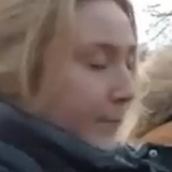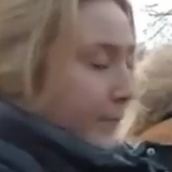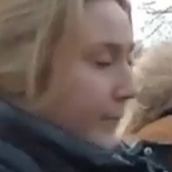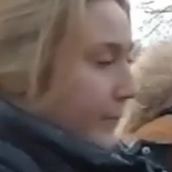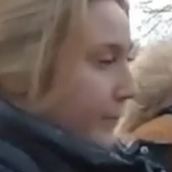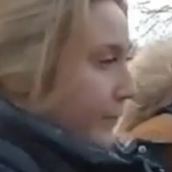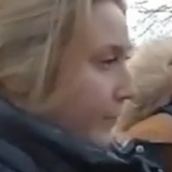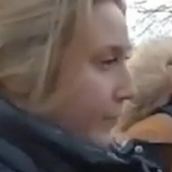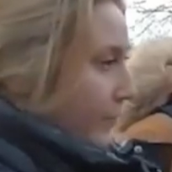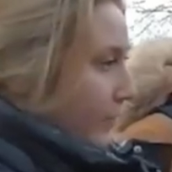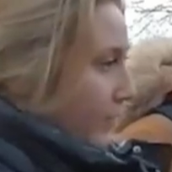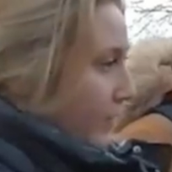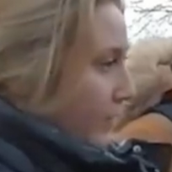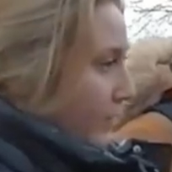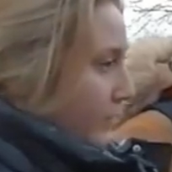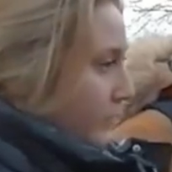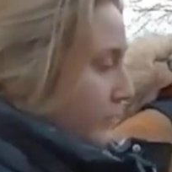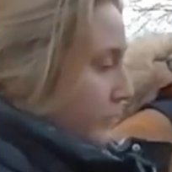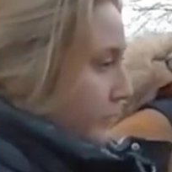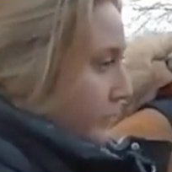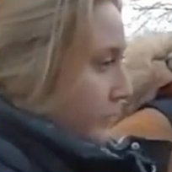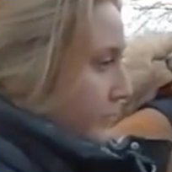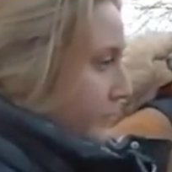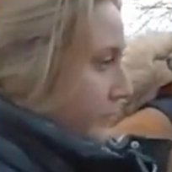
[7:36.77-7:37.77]

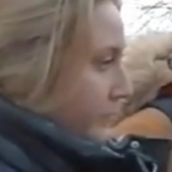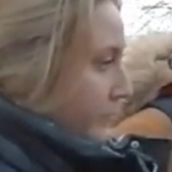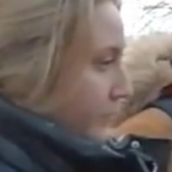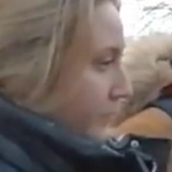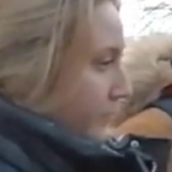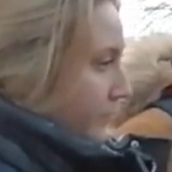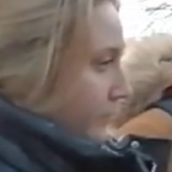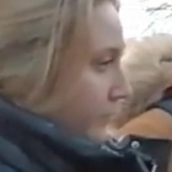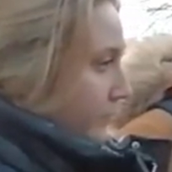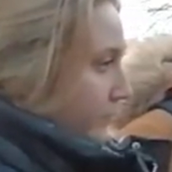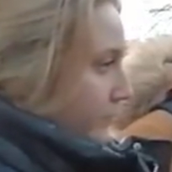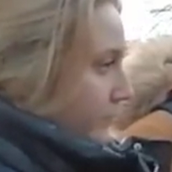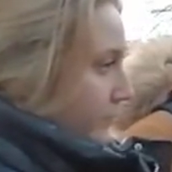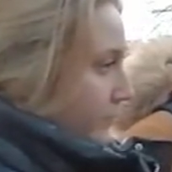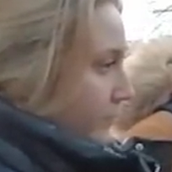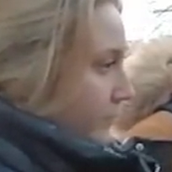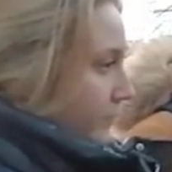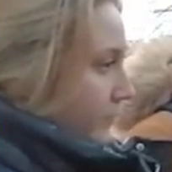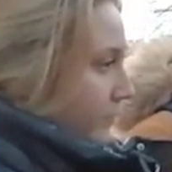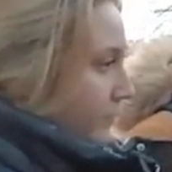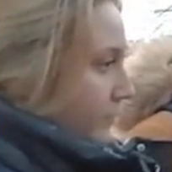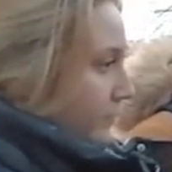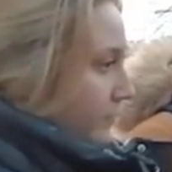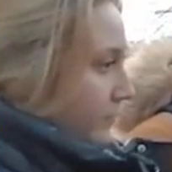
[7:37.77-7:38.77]

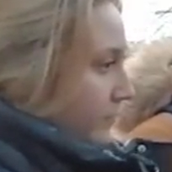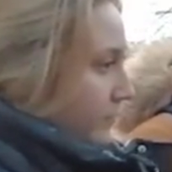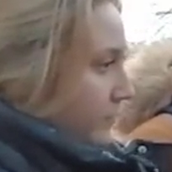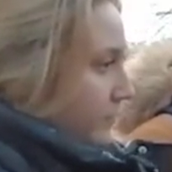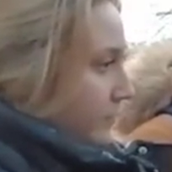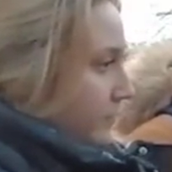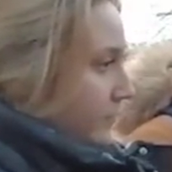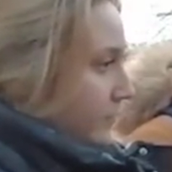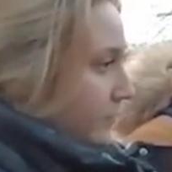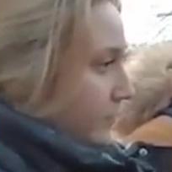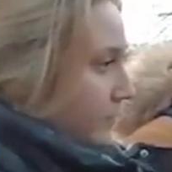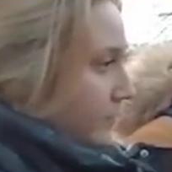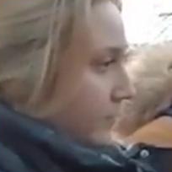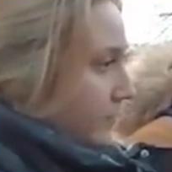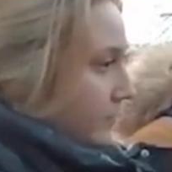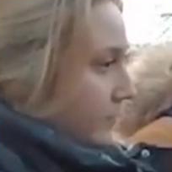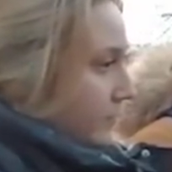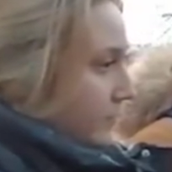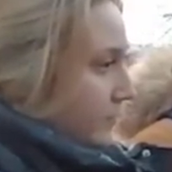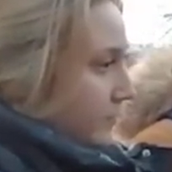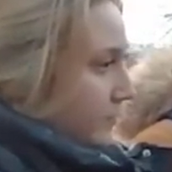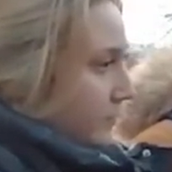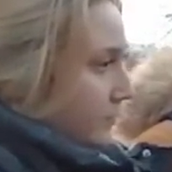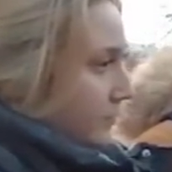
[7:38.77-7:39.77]

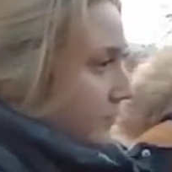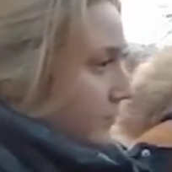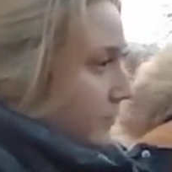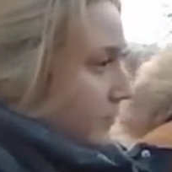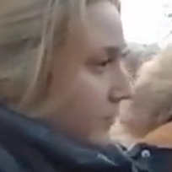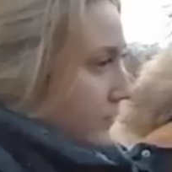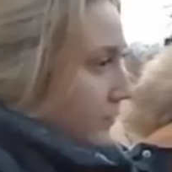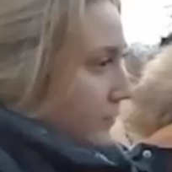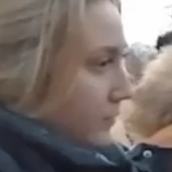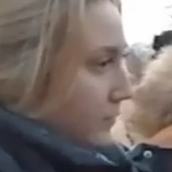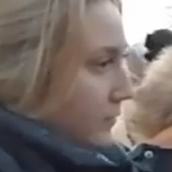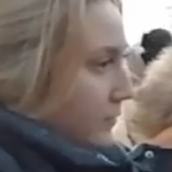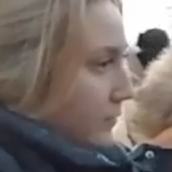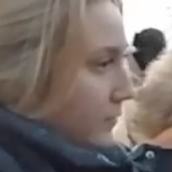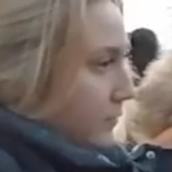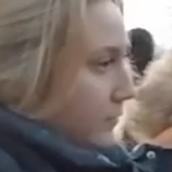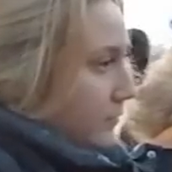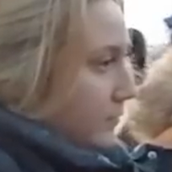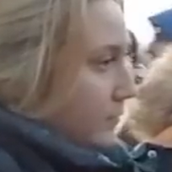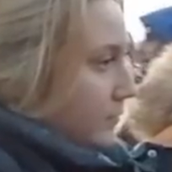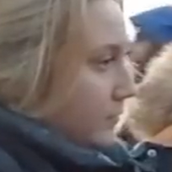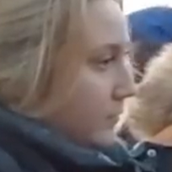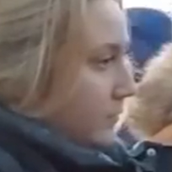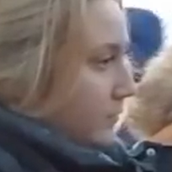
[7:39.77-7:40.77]

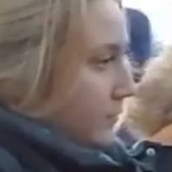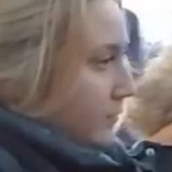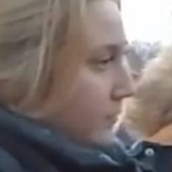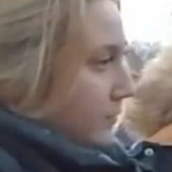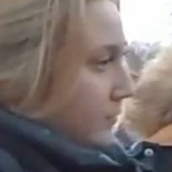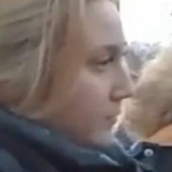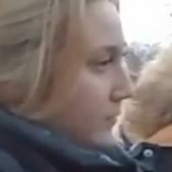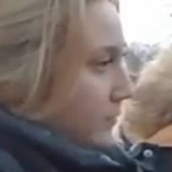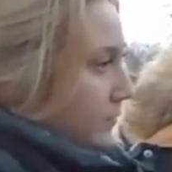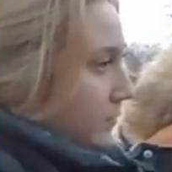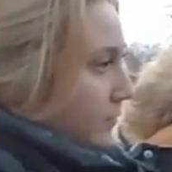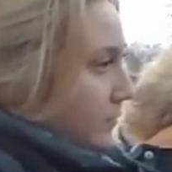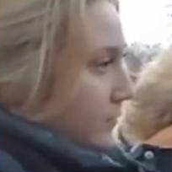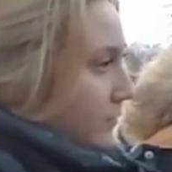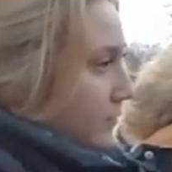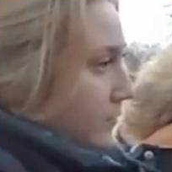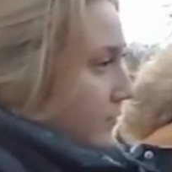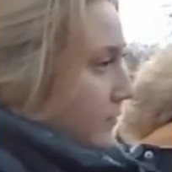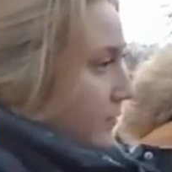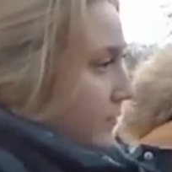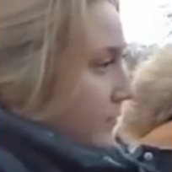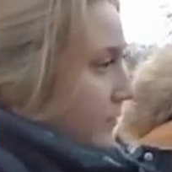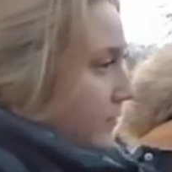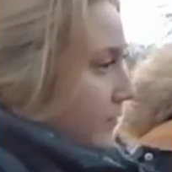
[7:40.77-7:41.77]

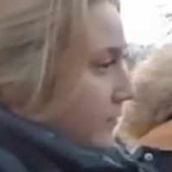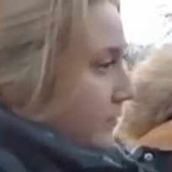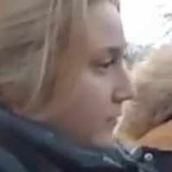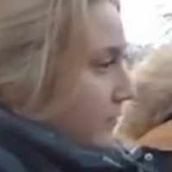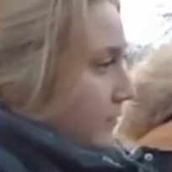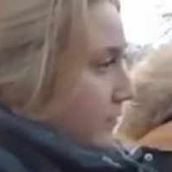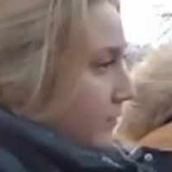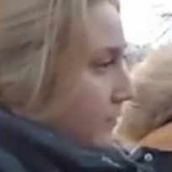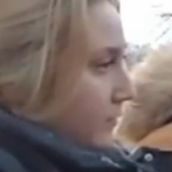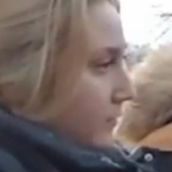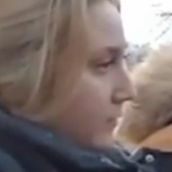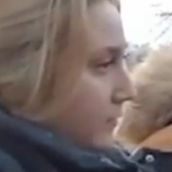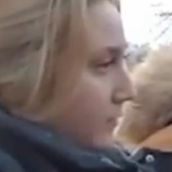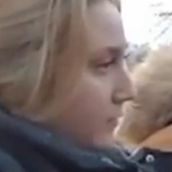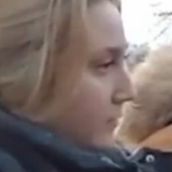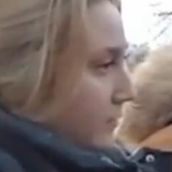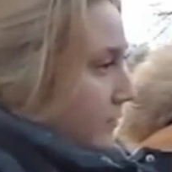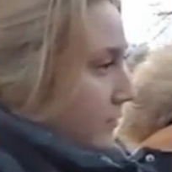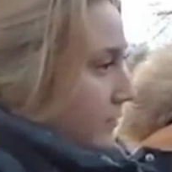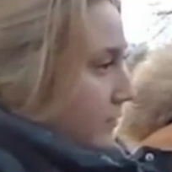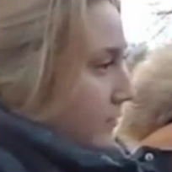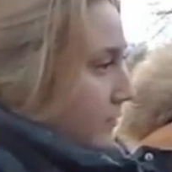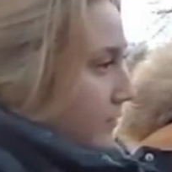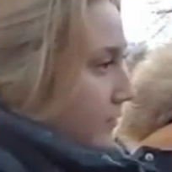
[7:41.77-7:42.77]

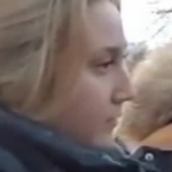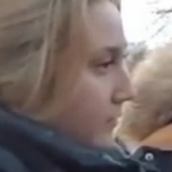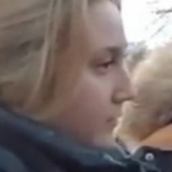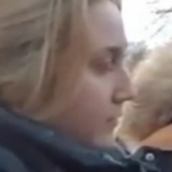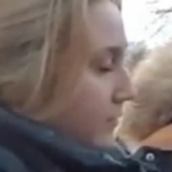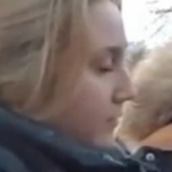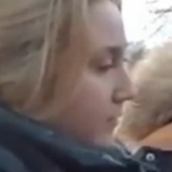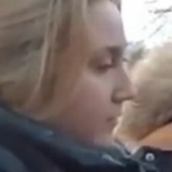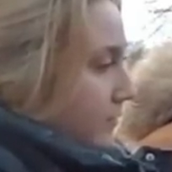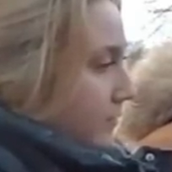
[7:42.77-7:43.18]
The person shown says nothing.